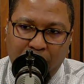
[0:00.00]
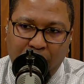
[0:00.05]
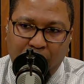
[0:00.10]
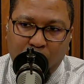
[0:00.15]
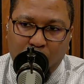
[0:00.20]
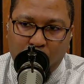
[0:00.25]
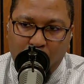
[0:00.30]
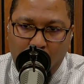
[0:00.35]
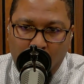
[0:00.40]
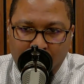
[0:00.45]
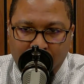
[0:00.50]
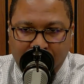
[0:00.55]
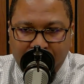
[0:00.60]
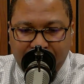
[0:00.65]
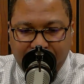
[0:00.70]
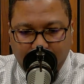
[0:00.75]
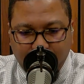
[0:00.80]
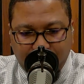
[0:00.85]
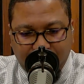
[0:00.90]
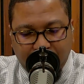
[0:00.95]
the
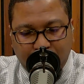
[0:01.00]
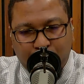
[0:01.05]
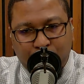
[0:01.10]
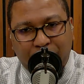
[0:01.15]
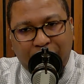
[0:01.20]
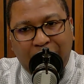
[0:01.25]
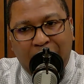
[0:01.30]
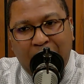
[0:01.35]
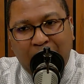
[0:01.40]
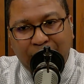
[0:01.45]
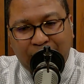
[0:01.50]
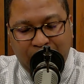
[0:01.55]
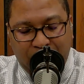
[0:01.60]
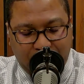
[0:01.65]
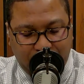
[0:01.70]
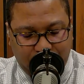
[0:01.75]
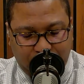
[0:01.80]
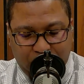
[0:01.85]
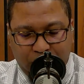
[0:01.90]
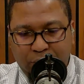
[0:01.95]
Roman first century
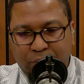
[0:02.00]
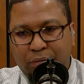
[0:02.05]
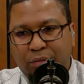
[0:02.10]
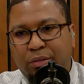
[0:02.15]
context,